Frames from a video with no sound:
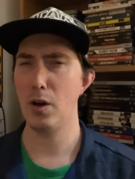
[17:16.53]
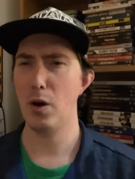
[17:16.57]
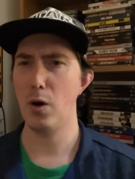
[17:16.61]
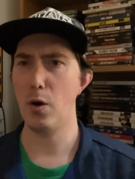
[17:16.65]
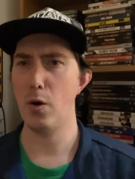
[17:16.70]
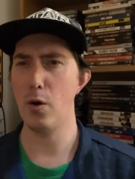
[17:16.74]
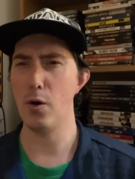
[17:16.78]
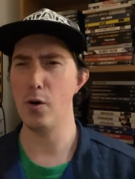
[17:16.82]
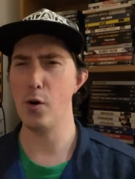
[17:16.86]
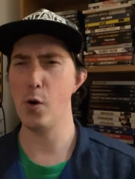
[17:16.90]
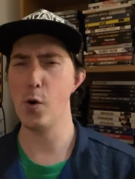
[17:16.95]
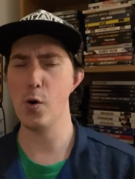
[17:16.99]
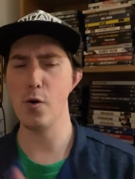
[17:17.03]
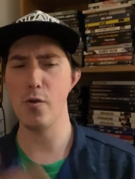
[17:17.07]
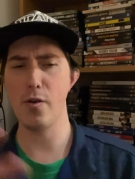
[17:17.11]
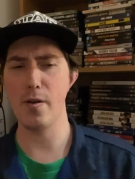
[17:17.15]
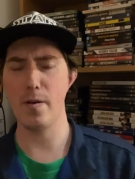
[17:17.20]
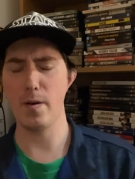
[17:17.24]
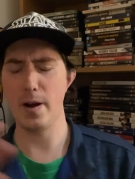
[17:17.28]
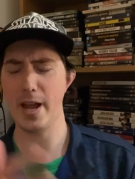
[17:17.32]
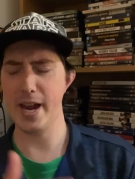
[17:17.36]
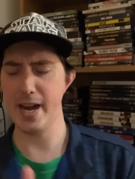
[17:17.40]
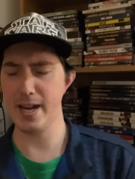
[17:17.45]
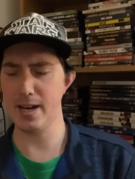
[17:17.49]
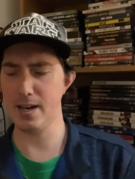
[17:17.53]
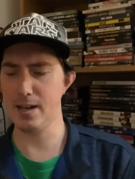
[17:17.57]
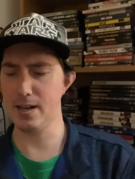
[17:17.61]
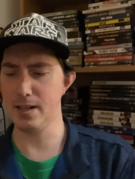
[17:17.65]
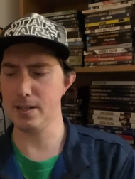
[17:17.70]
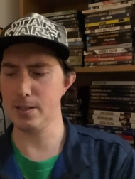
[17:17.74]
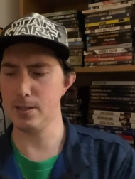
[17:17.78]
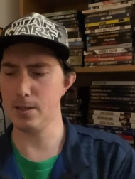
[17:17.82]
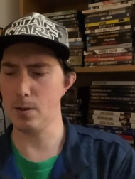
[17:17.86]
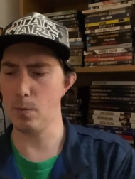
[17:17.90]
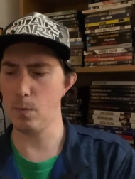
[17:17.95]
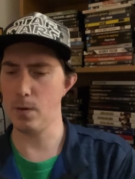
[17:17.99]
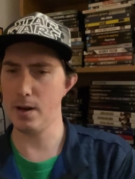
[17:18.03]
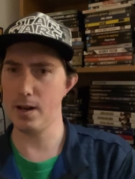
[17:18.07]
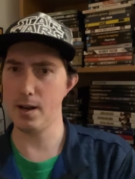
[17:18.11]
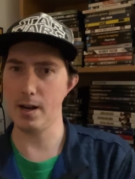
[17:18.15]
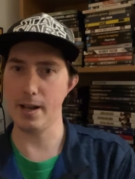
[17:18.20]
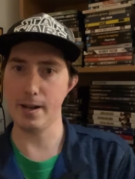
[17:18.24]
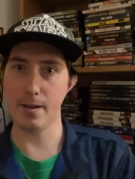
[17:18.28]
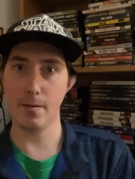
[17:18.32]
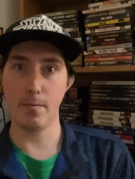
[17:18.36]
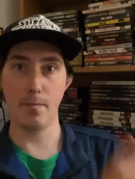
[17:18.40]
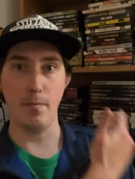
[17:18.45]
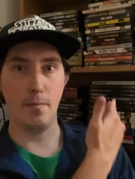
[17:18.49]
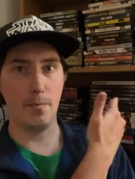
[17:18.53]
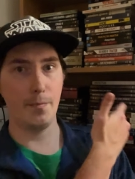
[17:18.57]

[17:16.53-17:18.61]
or horror related in some way. Like